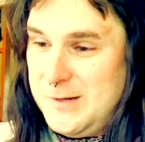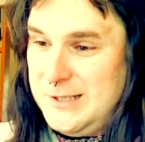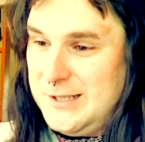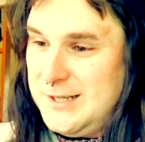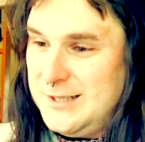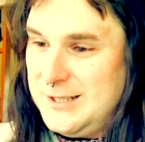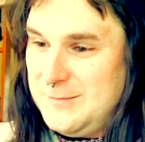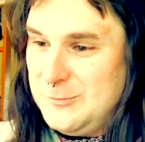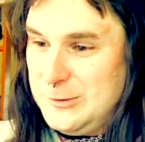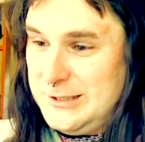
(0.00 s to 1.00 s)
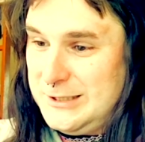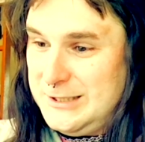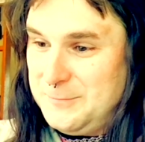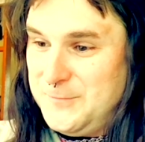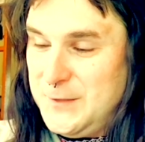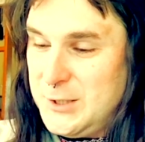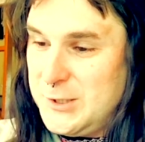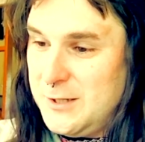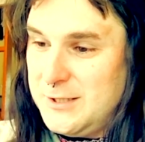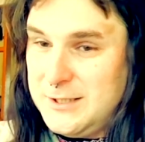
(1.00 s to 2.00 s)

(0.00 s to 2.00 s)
my god, um, we're gonna see fish guts